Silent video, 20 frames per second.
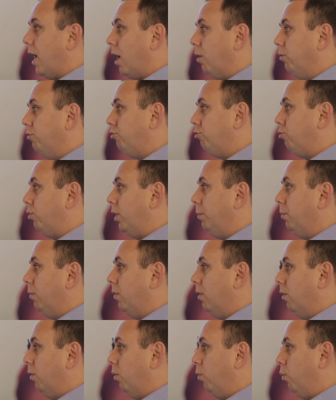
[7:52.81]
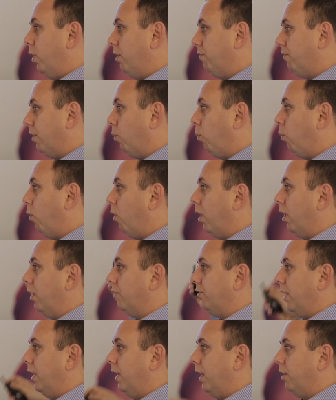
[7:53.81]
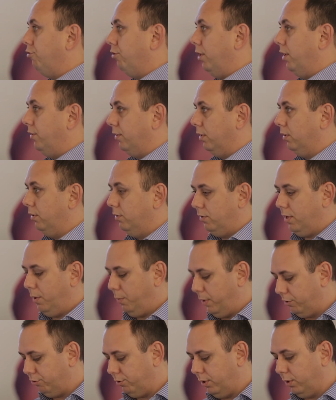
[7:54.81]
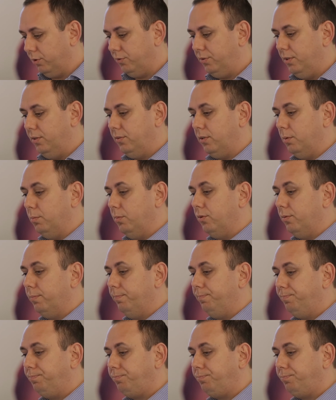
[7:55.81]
downstream river waters and adjacent terrestrial ecosystems.